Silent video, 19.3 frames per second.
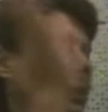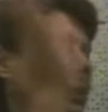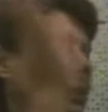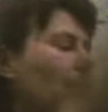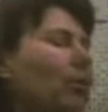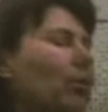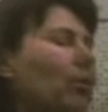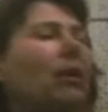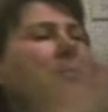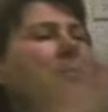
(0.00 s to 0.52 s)

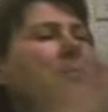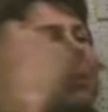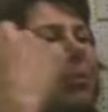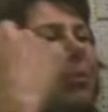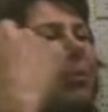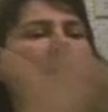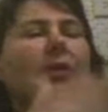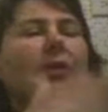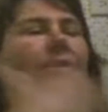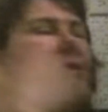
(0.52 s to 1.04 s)
Well, my
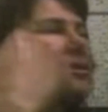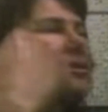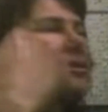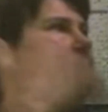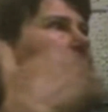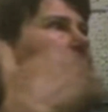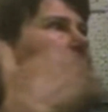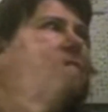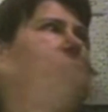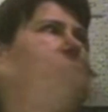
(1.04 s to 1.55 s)
partner is a
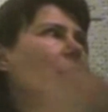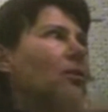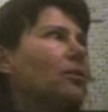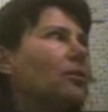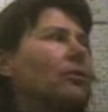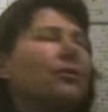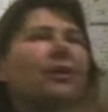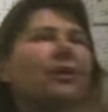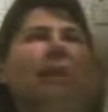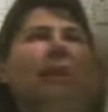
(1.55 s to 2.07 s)
big
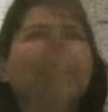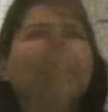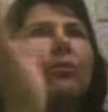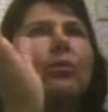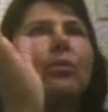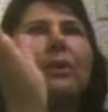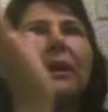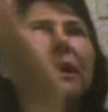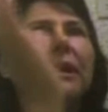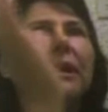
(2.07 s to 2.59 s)
photo thing, and
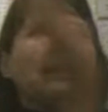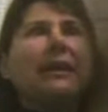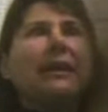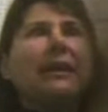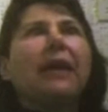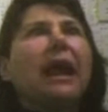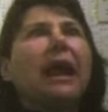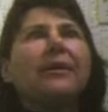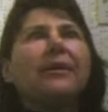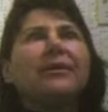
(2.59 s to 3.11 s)
he
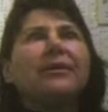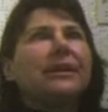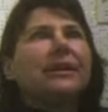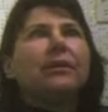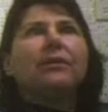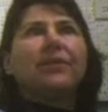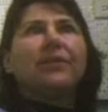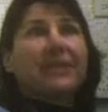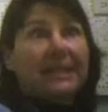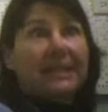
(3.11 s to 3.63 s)
had a
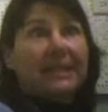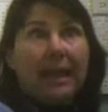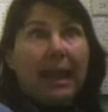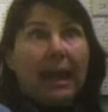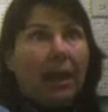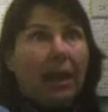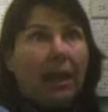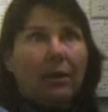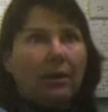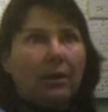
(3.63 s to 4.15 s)
deal to
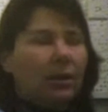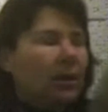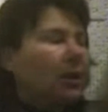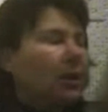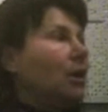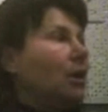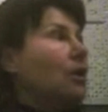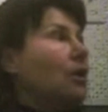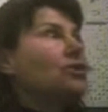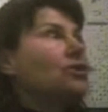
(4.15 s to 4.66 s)
scan.
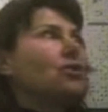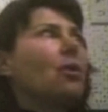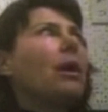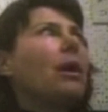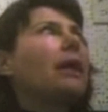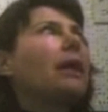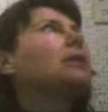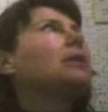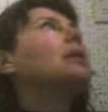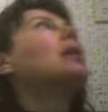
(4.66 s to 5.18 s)
So
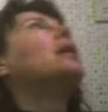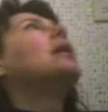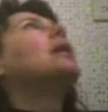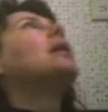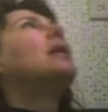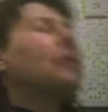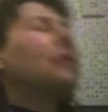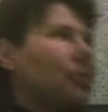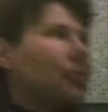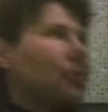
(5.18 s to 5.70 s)
I
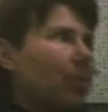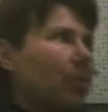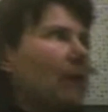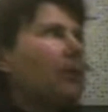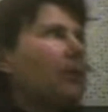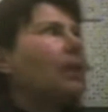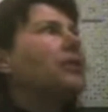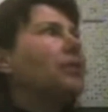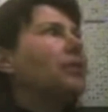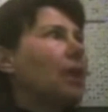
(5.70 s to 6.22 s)
spent
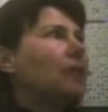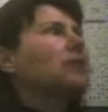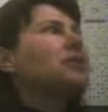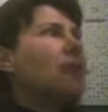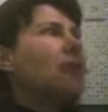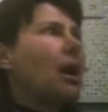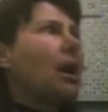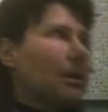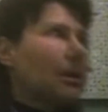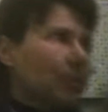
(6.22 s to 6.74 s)
a ton of
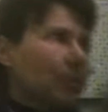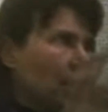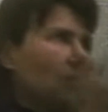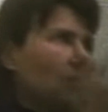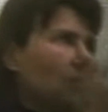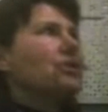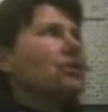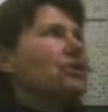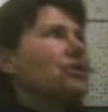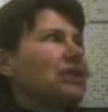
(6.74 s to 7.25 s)
time
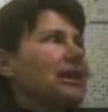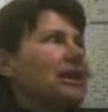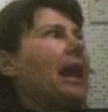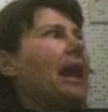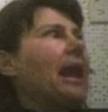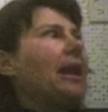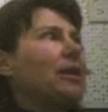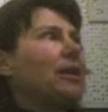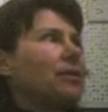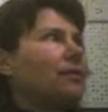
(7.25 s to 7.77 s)
just
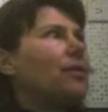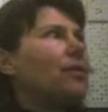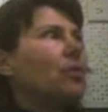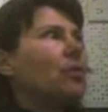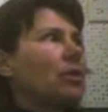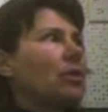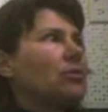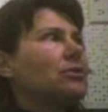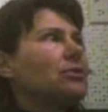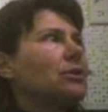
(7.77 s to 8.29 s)
scanning
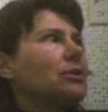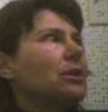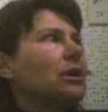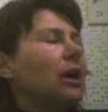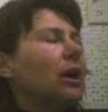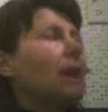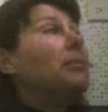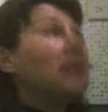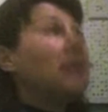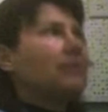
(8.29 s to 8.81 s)
photos.
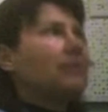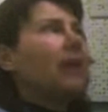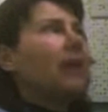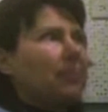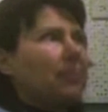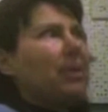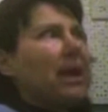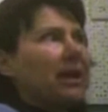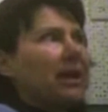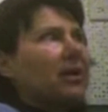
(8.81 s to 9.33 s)
I mean, I
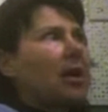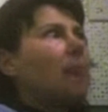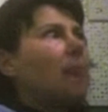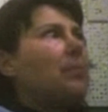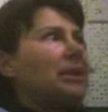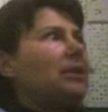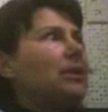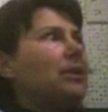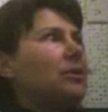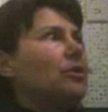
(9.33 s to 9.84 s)
paid a
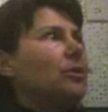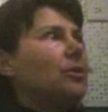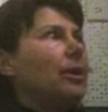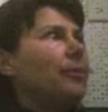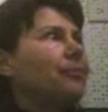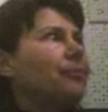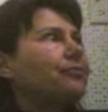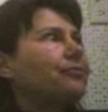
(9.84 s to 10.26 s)
company to do it.